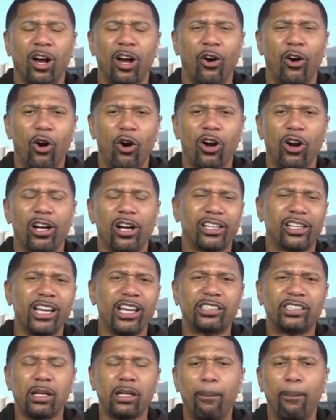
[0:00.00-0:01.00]
or
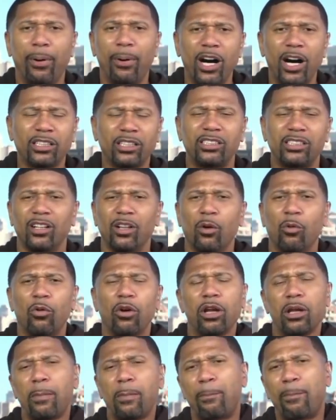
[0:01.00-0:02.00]
against the Bucks
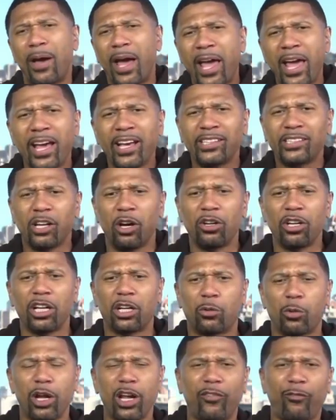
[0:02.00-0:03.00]
where he bangs on the
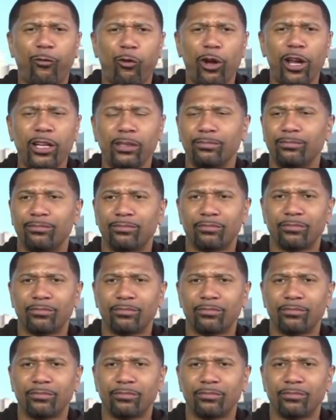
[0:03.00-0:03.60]
Greek Freak,